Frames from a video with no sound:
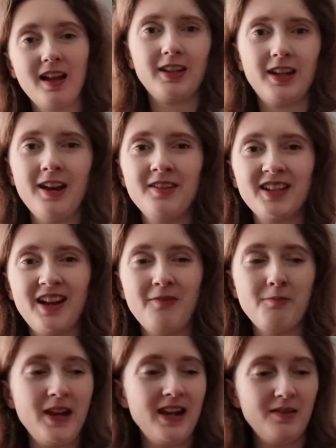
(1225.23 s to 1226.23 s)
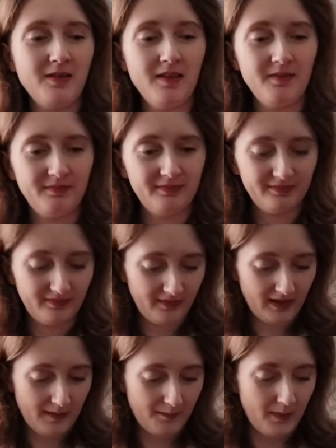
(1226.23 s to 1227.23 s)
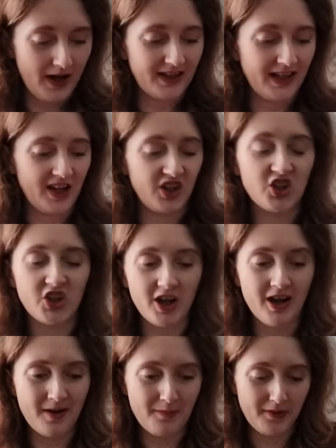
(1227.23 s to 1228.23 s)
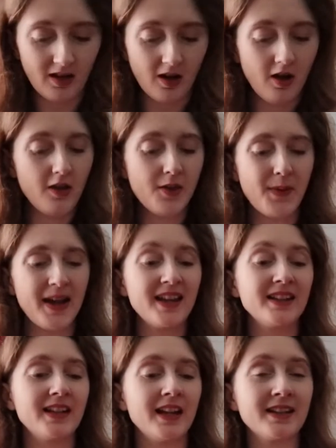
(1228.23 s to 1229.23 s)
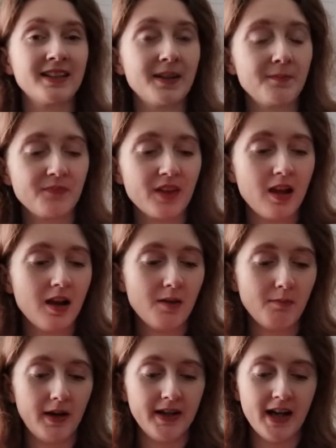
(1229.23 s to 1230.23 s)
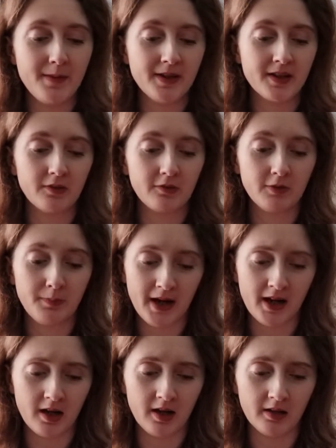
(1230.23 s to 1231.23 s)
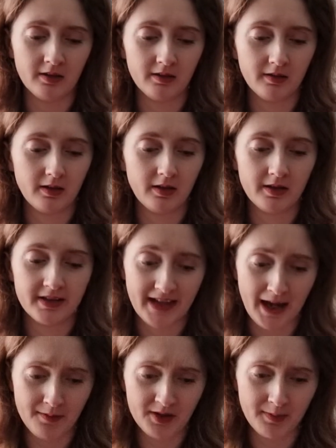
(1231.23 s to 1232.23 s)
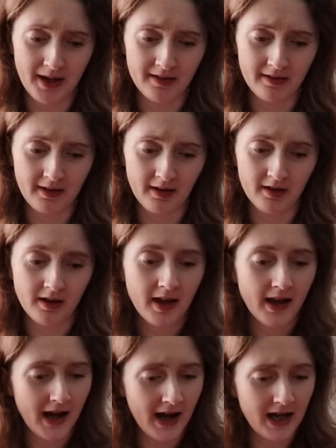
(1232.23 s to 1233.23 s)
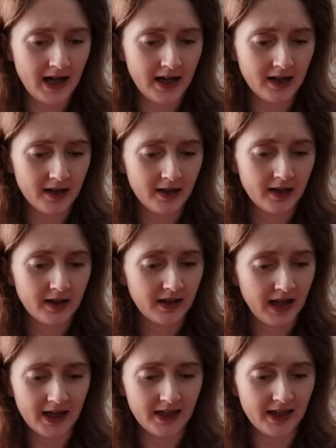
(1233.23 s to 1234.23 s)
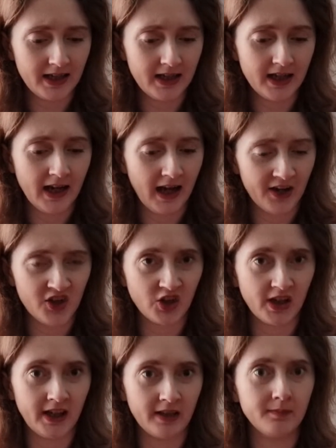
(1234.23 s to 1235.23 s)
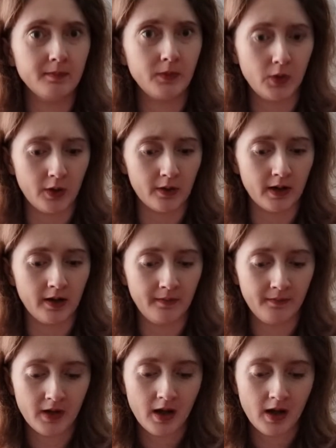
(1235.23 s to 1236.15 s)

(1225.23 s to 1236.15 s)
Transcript: The Girls I've Been by Tess Sharp. On the back it says, my name is Rebecca, Samantha, Hayley, Katie, Ashley, Nora.